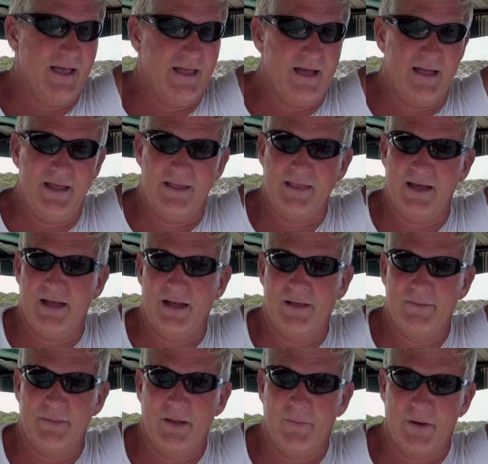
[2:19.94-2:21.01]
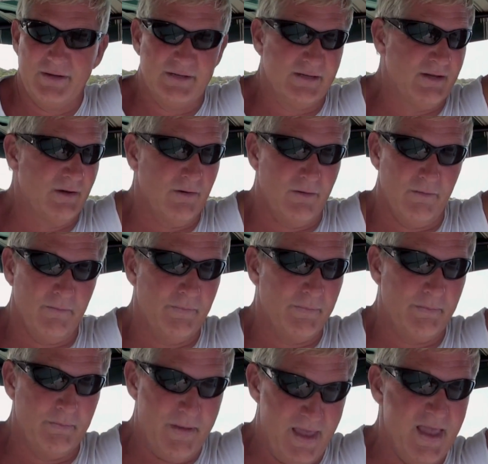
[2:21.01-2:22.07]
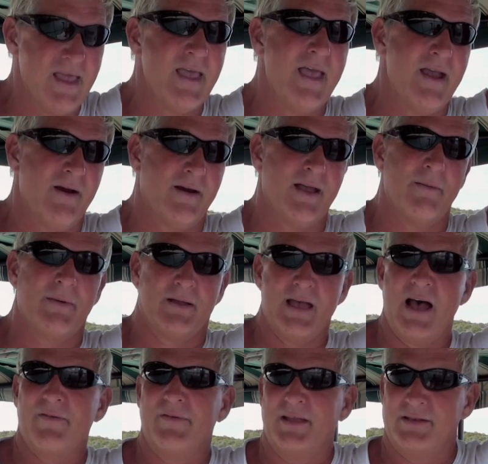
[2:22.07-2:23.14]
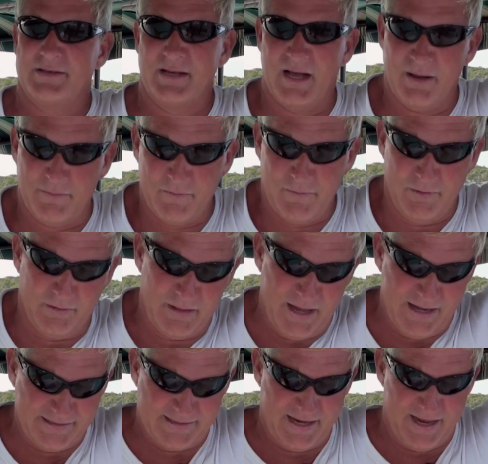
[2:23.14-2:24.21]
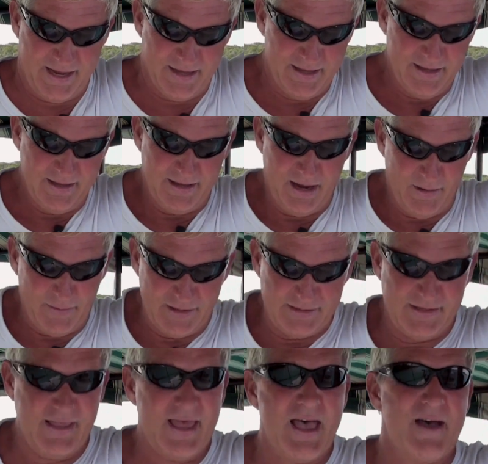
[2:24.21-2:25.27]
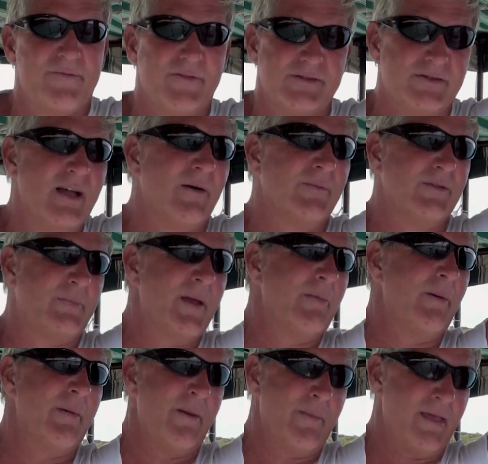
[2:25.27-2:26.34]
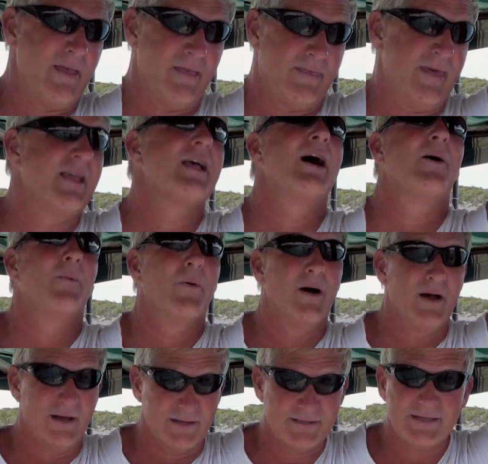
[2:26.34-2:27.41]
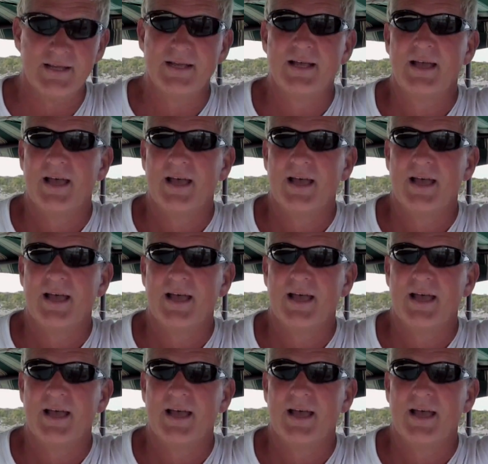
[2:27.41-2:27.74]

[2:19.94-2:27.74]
And uh, it wasn't until being here, I got my confidence up, realized that I wasn't half as dumb as people made me think I was.